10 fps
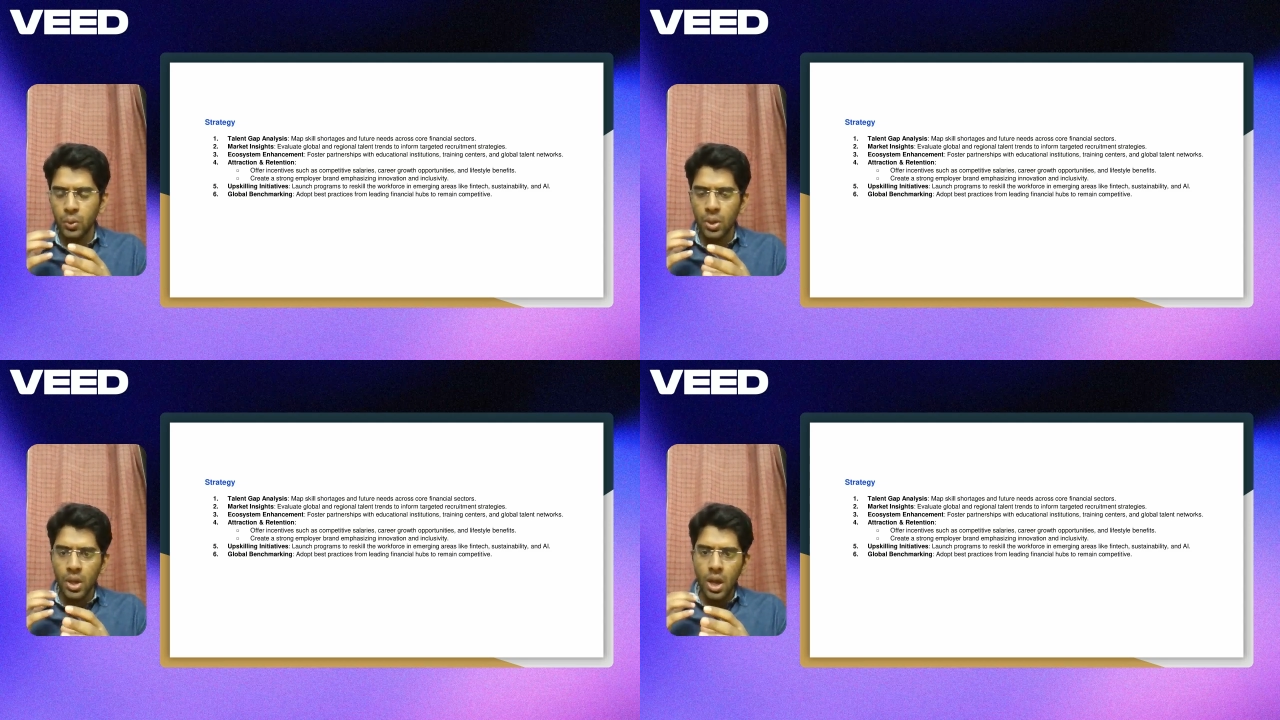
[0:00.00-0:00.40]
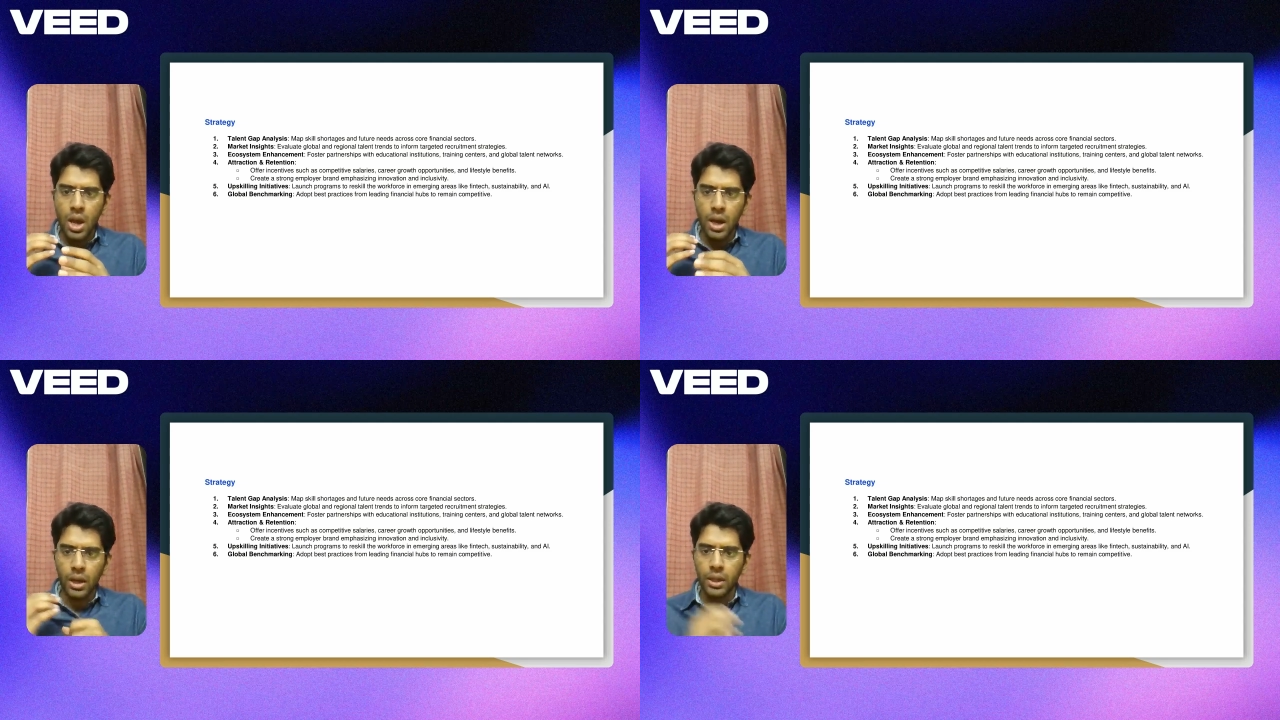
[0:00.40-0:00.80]
effort
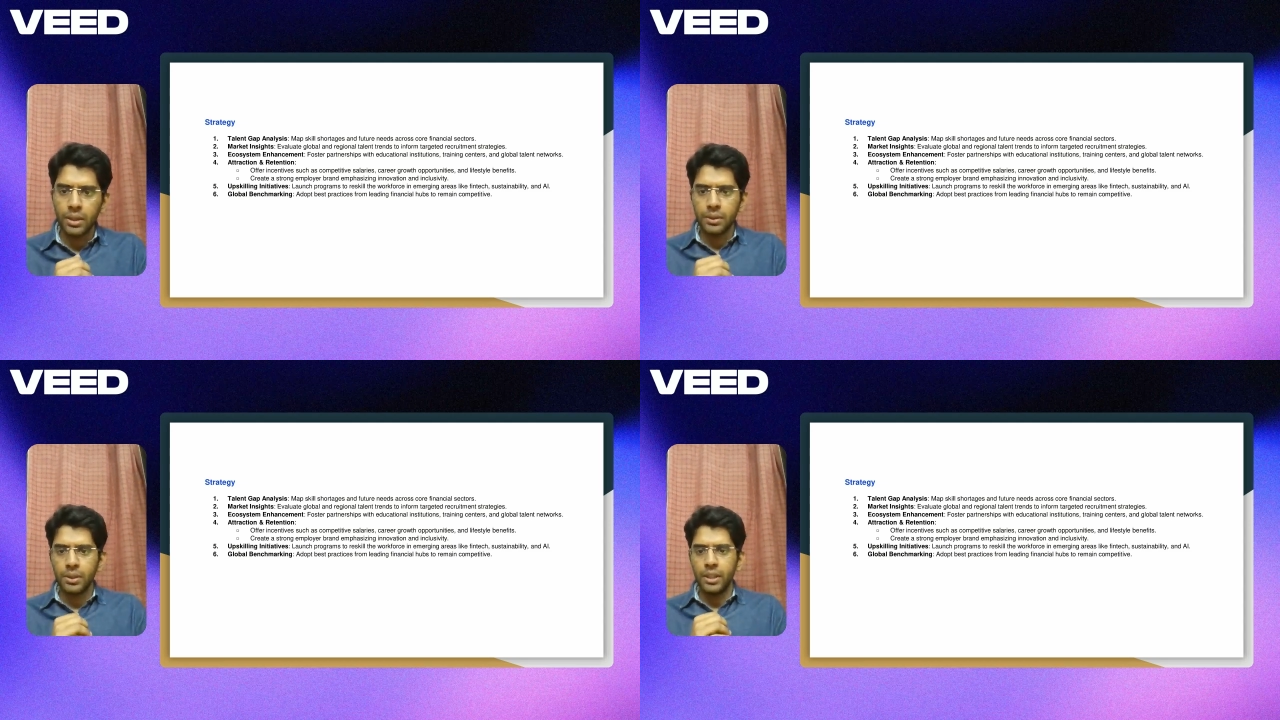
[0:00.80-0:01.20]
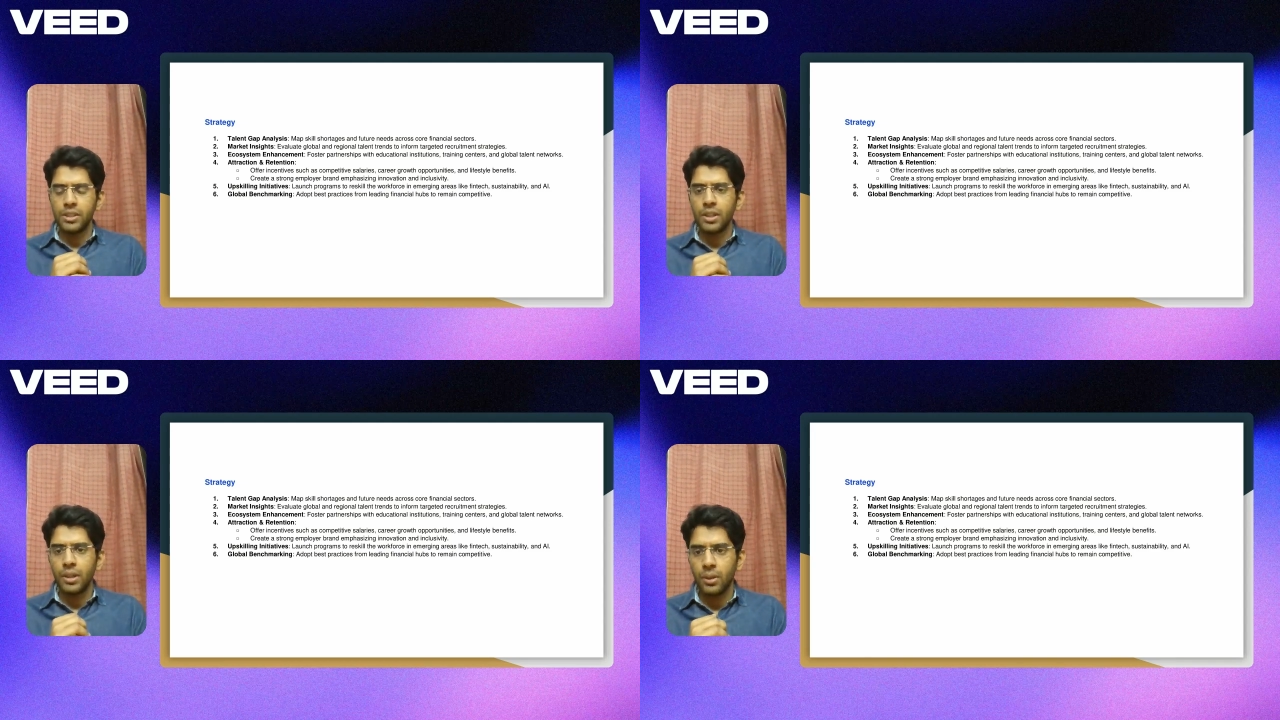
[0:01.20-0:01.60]
goes into
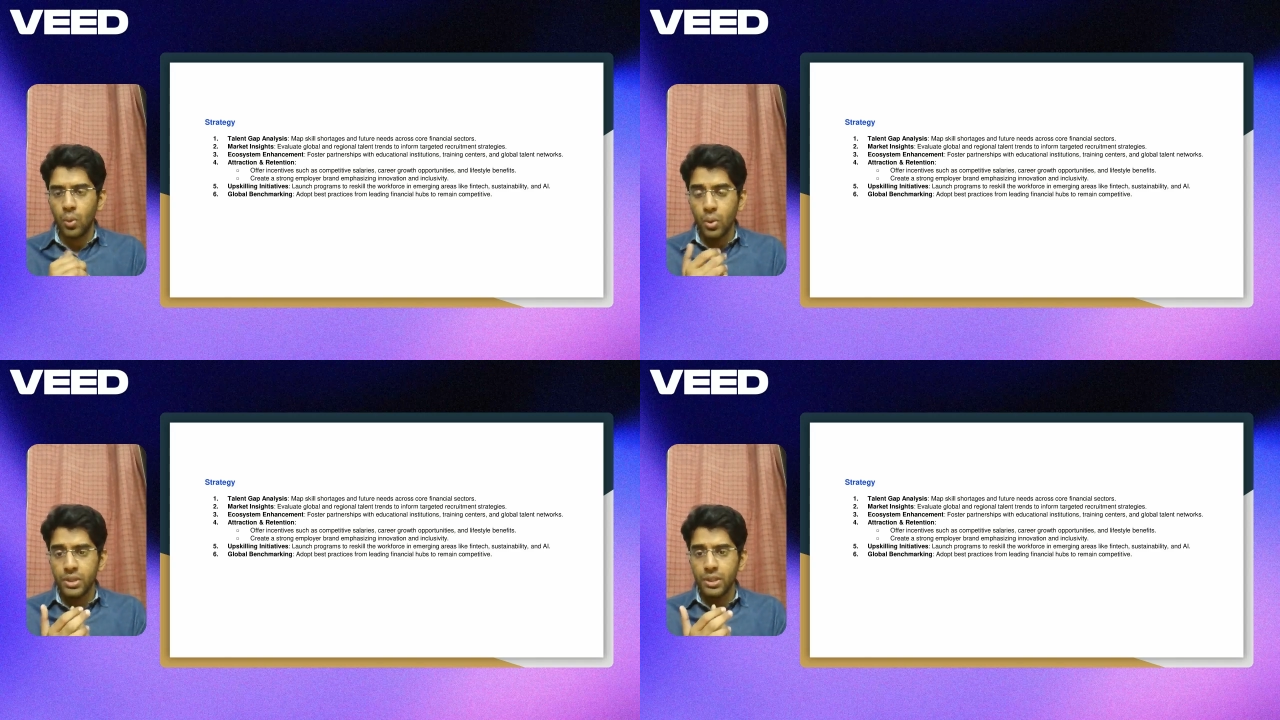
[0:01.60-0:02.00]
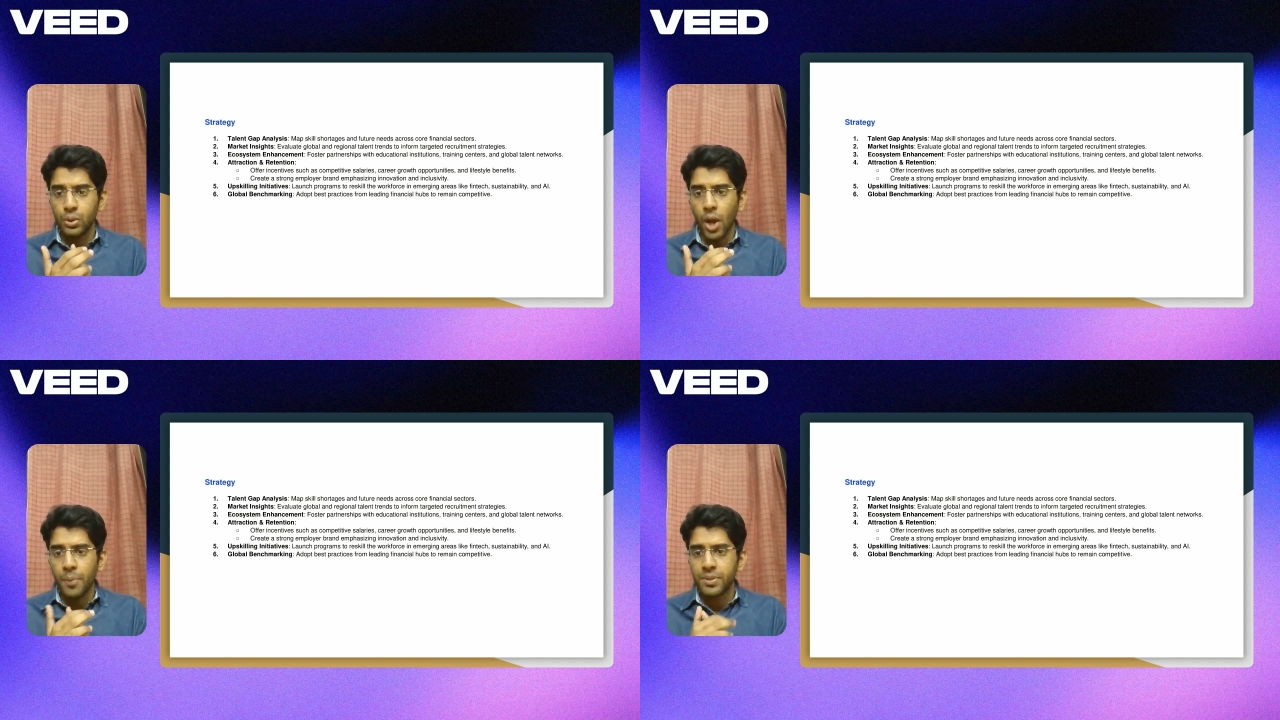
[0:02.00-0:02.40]

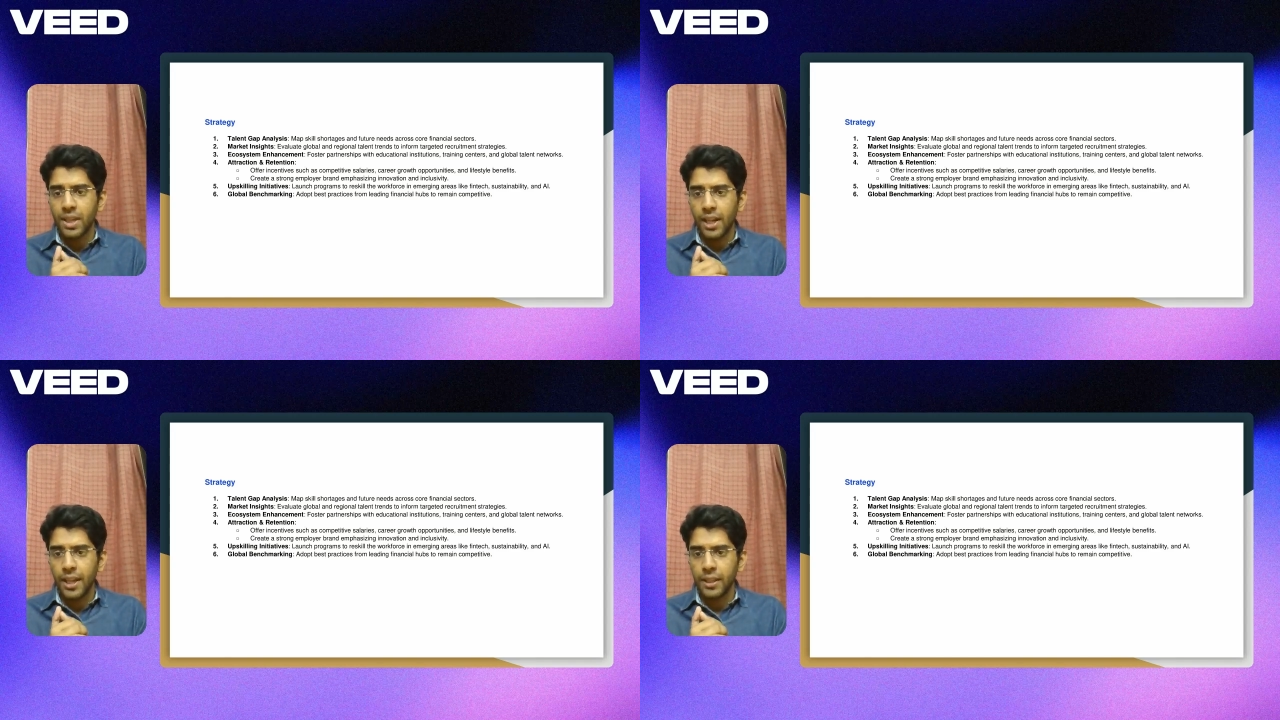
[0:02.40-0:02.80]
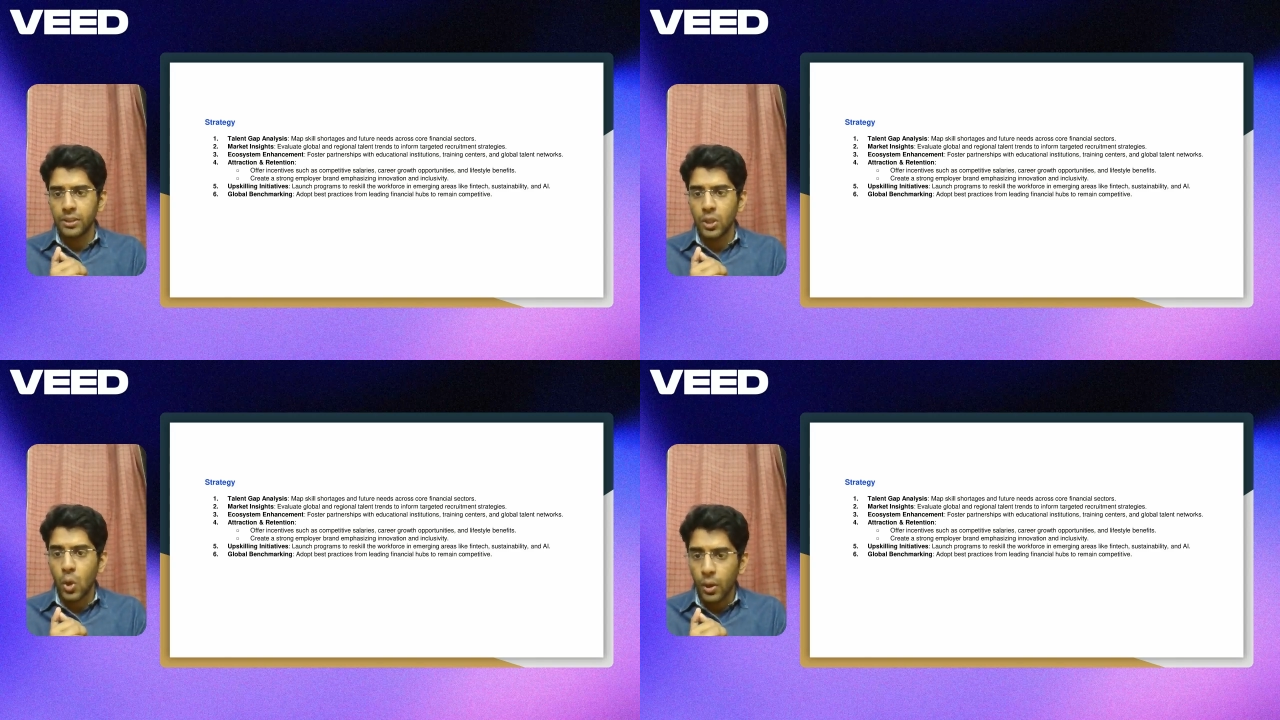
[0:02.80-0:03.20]

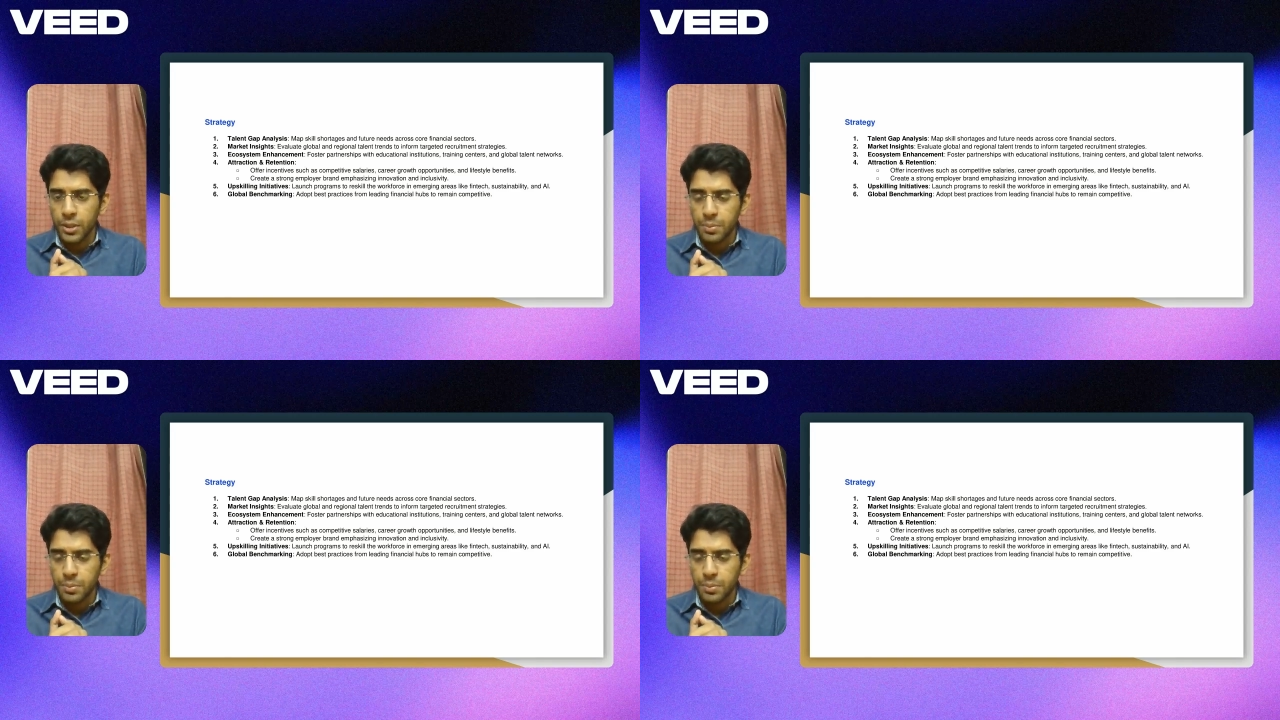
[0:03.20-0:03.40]
goes into